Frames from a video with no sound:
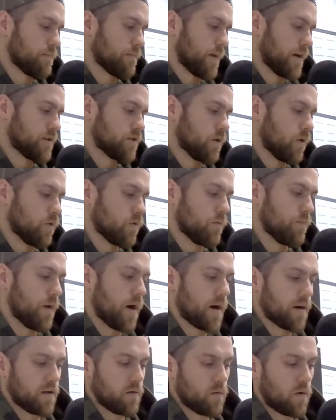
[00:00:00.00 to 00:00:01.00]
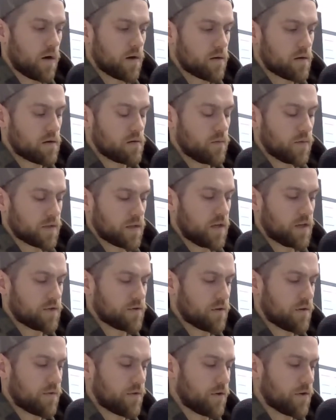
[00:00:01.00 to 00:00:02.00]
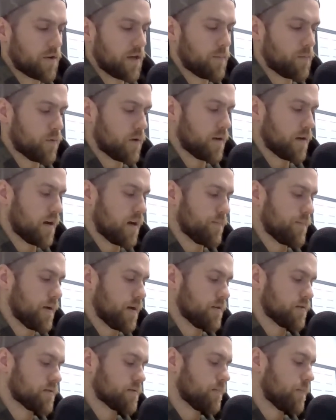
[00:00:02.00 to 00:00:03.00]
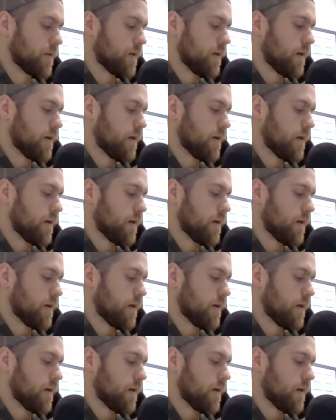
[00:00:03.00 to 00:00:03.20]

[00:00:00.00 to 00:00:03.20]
My total body water was 138.9 pounds.